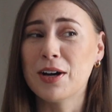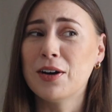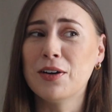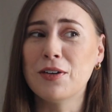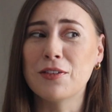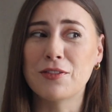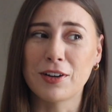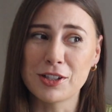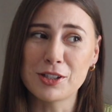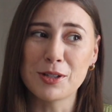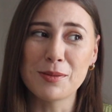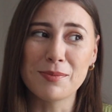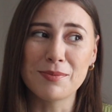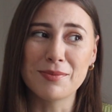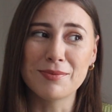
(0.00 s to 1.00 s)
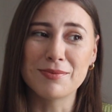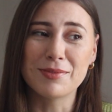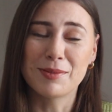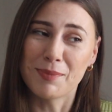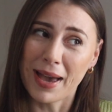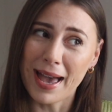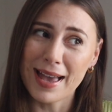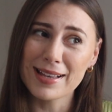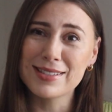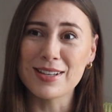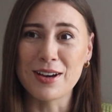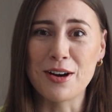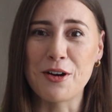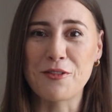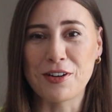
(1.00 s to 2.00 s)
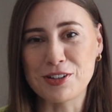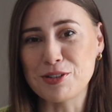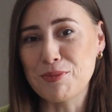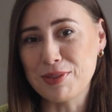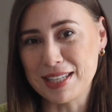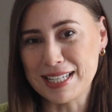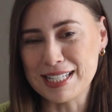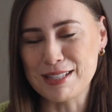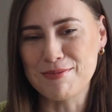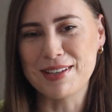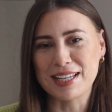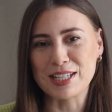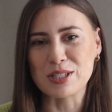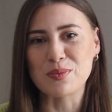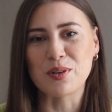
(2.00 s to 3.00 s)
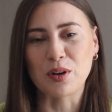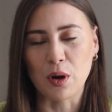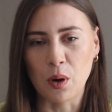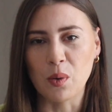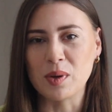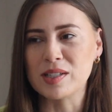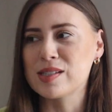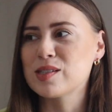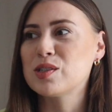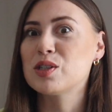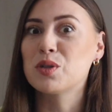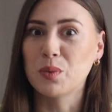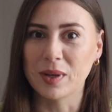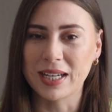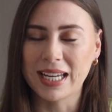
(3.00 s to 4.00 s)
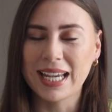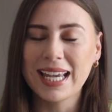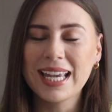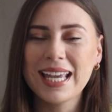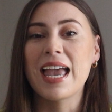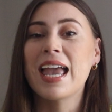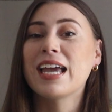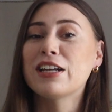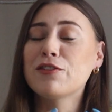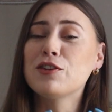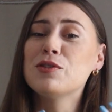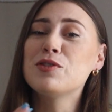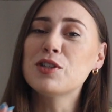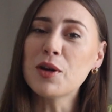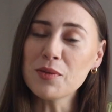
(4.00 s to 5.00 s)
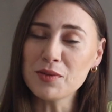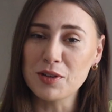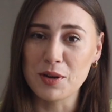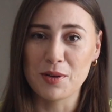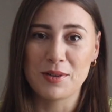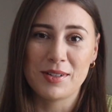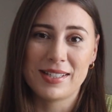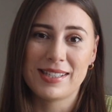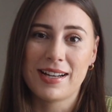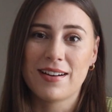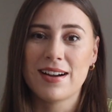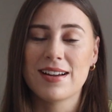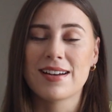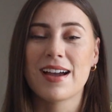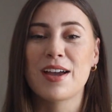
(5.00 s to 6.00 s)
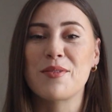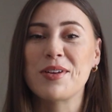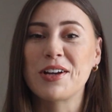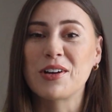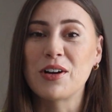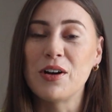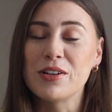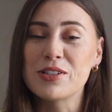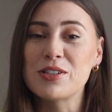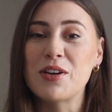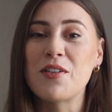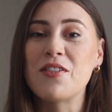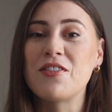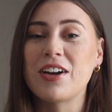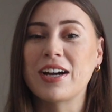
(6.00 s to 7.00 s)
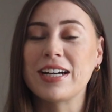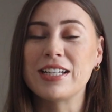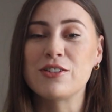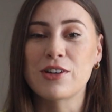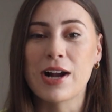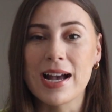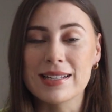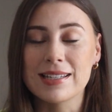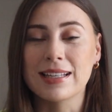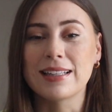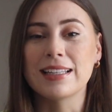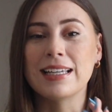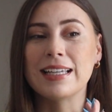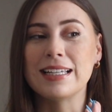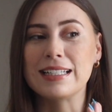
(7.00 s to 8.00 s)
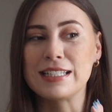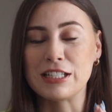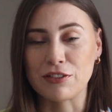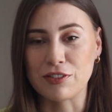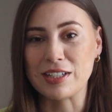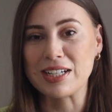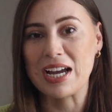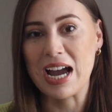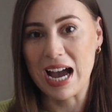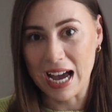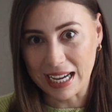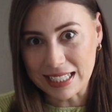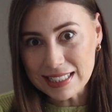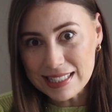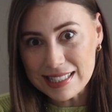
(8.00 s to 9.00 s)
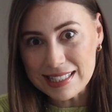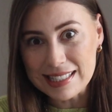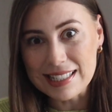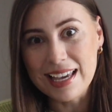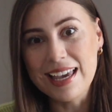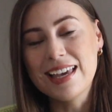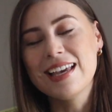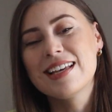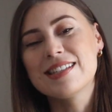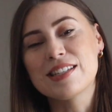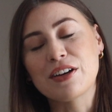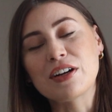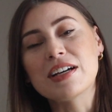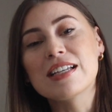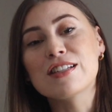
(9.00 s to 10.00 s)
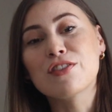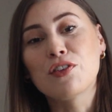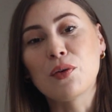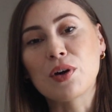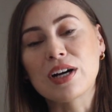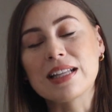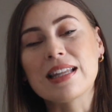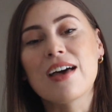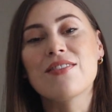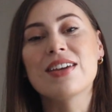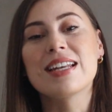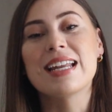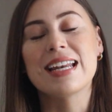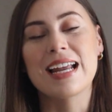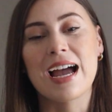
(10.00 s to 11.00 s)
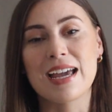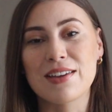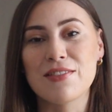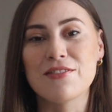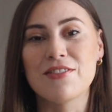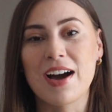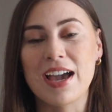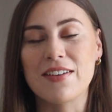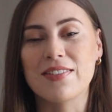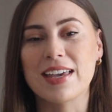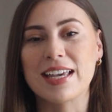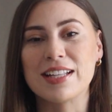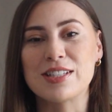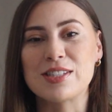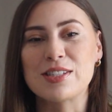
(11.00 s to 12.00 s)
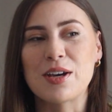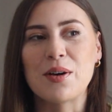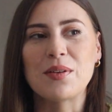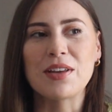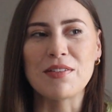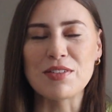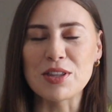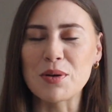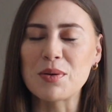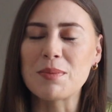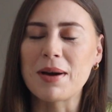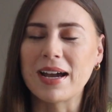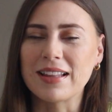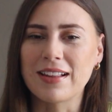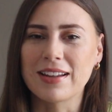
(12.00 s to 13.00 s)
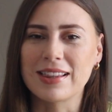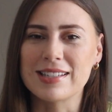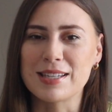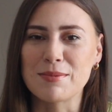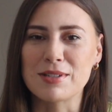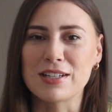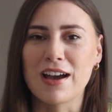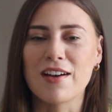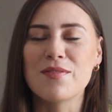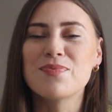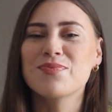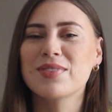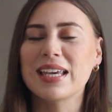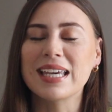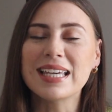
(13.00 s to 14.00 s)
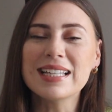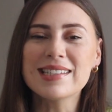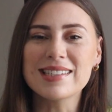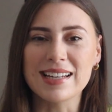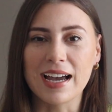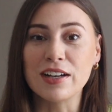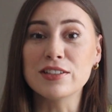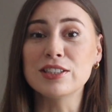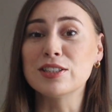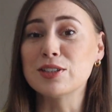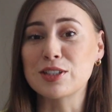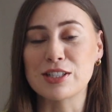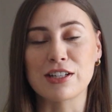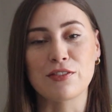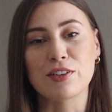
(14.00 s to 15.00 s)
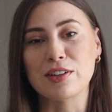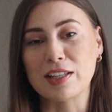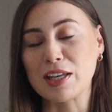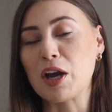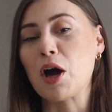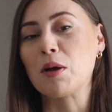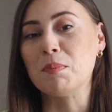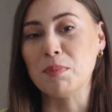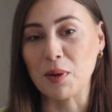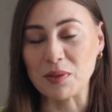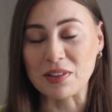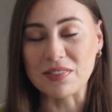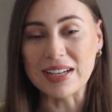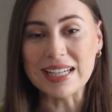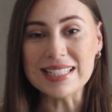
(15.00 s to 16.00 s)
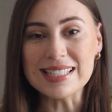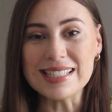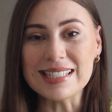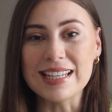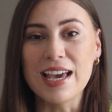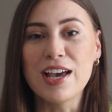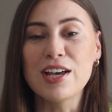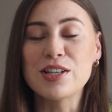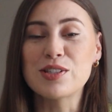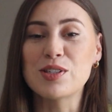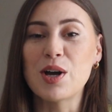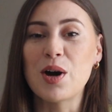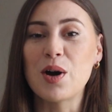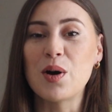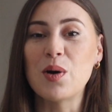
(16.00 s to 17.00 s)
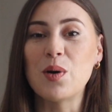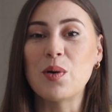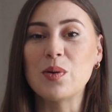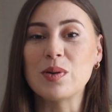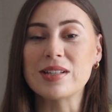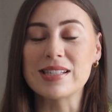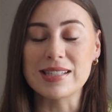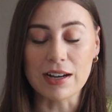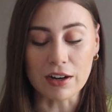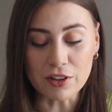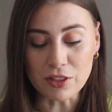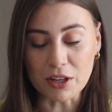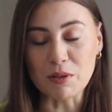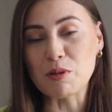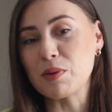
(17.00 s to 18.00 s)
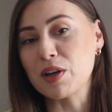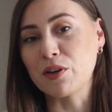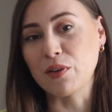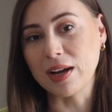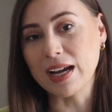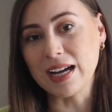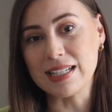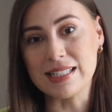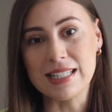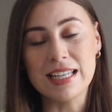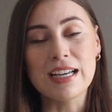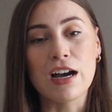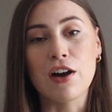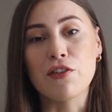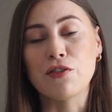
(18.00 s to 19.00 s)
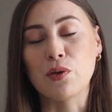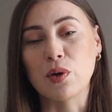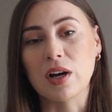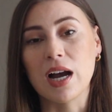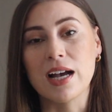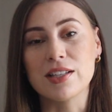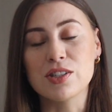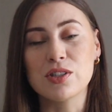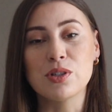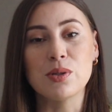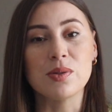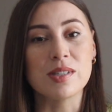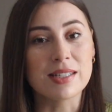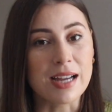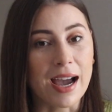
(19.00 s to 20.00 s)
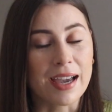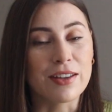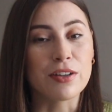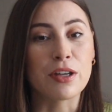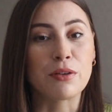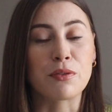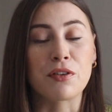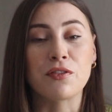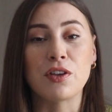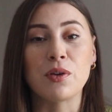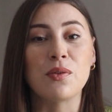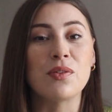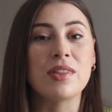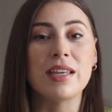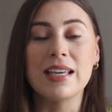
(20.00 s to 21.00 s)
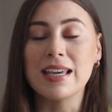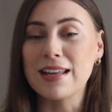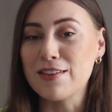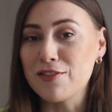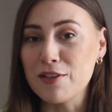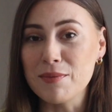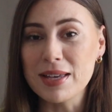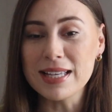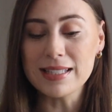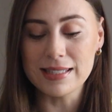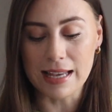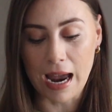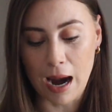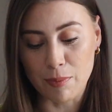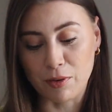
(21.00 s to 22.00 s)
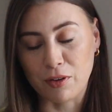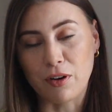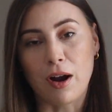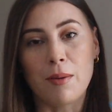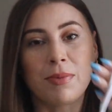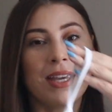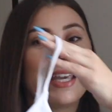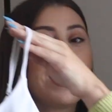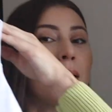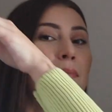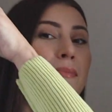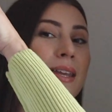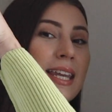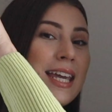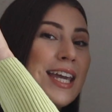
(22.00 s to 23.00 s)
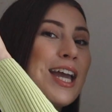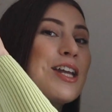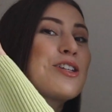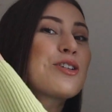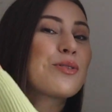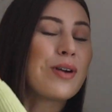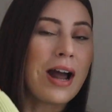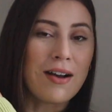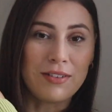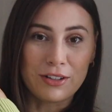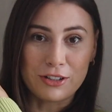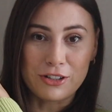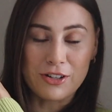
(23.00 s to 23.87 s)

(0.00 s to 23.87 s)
oh, friendship bags, oh, friendship this, because we're always twinning. And if you don't know Sarah and I, we are also very drastically different heights. Sarah is 4'11" and I am 5'8", so even though we buy a lot of the same stuff, it gets styled and looks differently on both of us. So Sarah thought it would be a great idea for us to style and review the infamous Abercrombie mini traveler